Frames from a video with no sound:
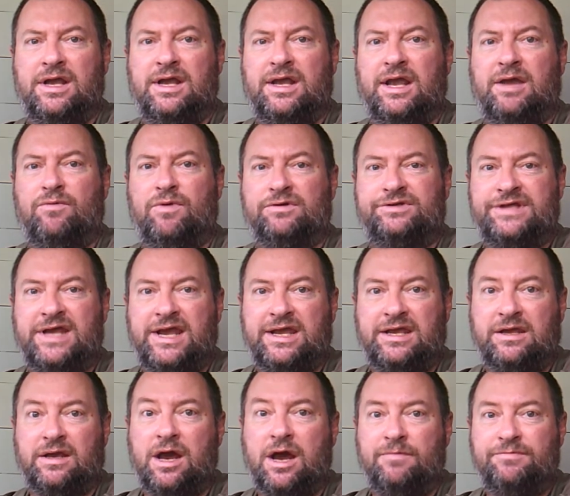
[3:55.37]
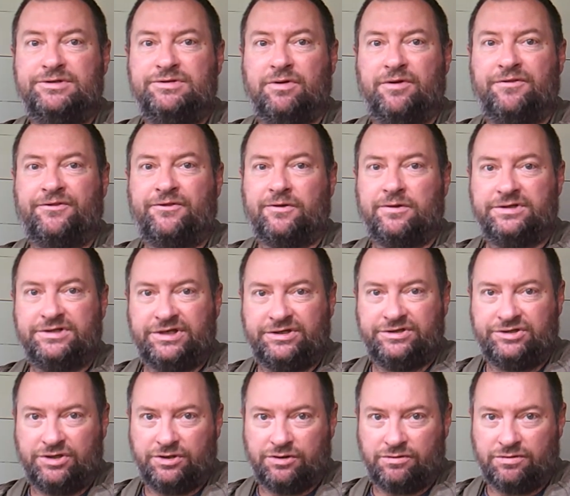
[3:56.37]
It will take up to a
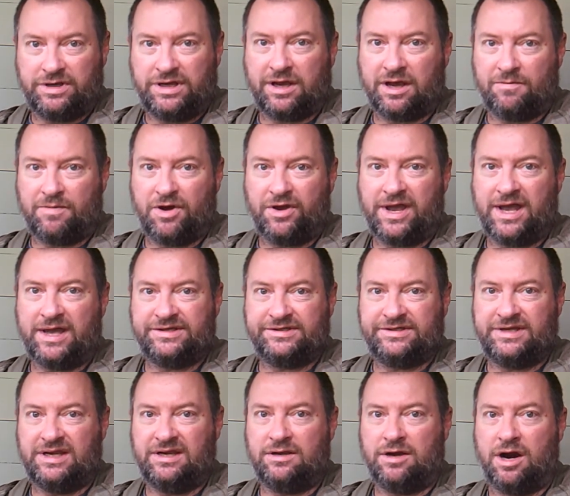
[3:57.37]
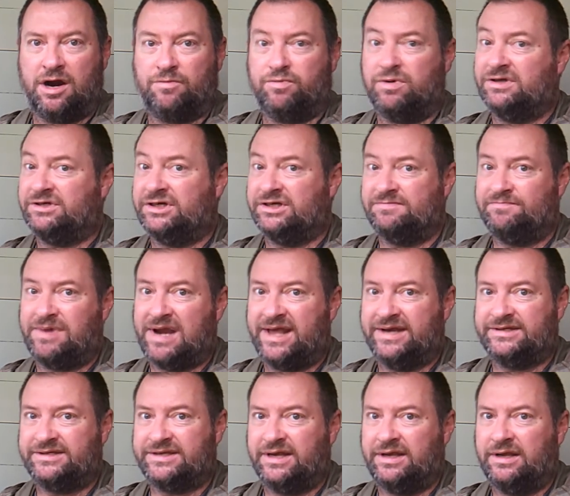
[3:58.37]
32 gigabyte SD card, which is
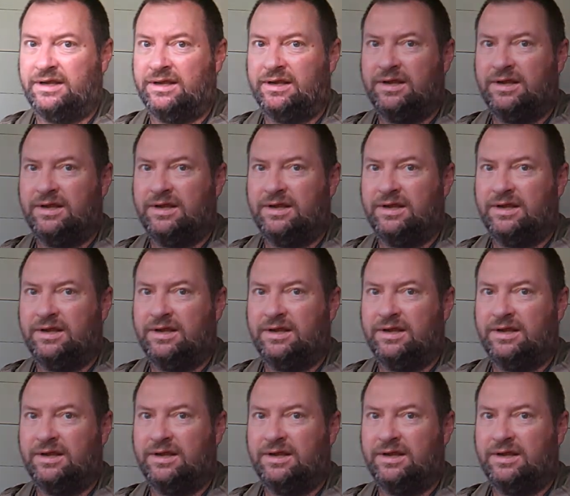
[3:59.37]
plenty,